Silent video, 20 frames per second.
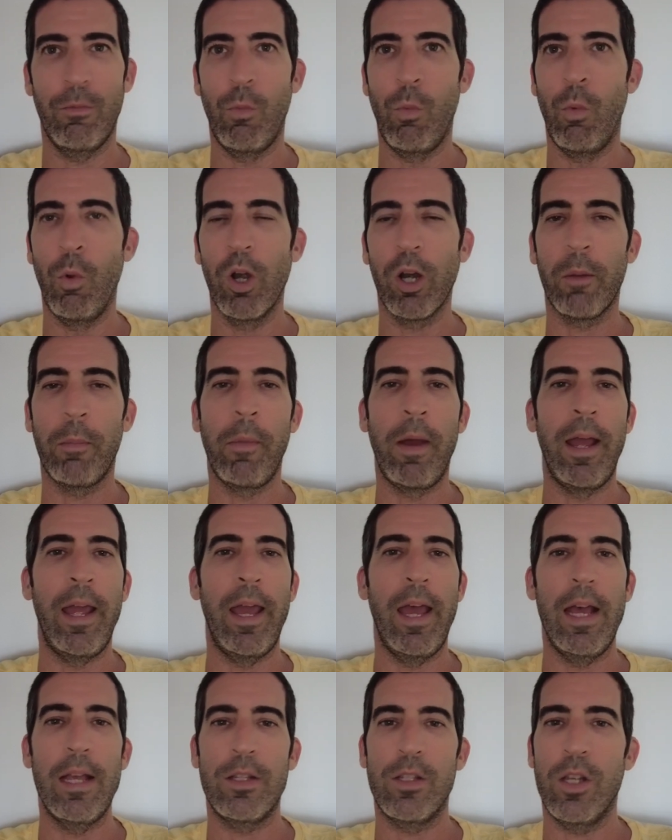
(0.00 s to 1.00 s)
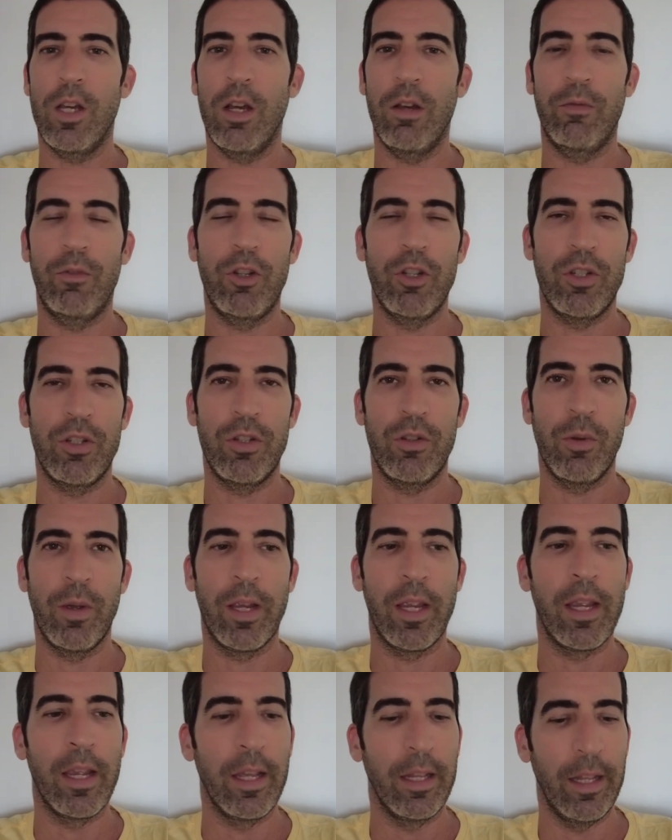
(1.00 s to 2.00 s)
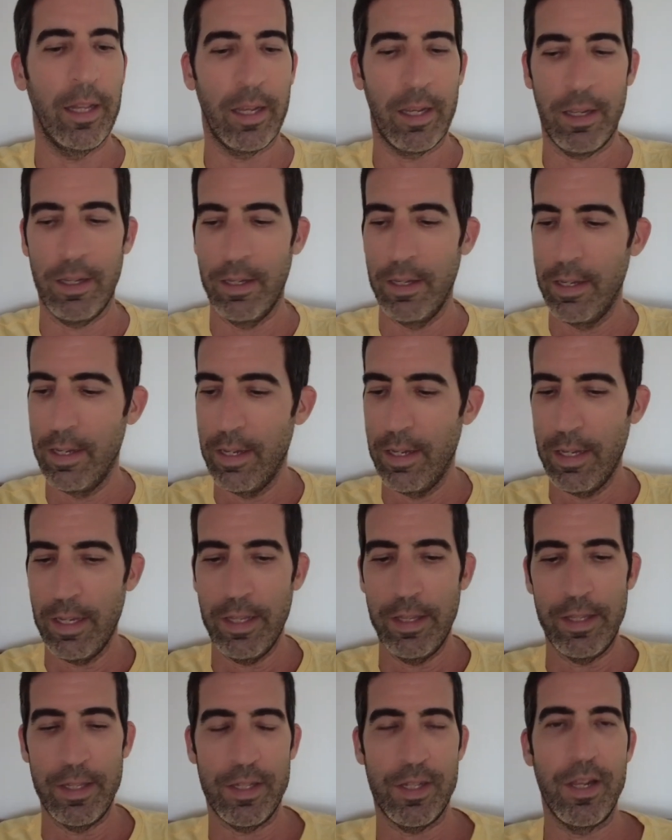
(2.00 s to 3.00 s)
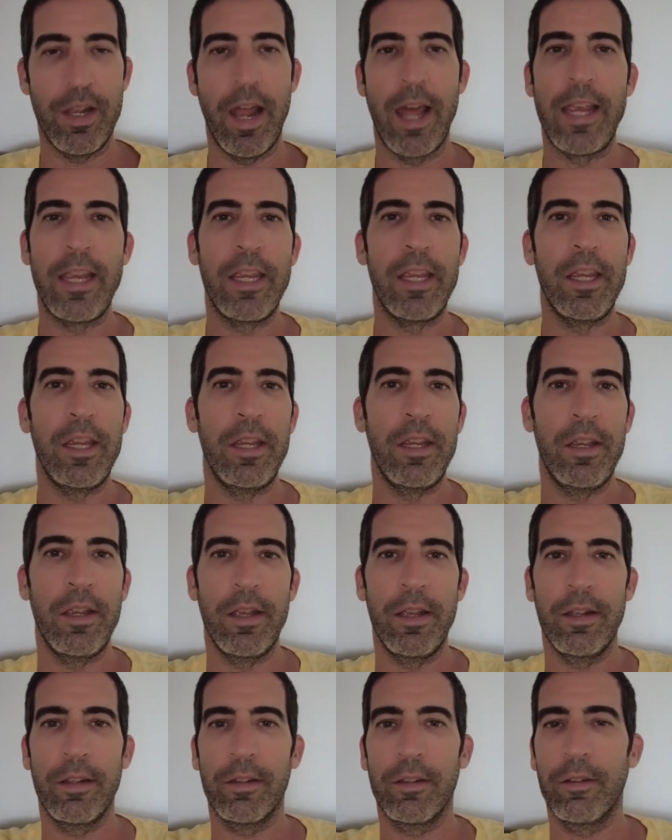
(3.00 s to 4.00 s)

work my ass off just so I could get like this Nike,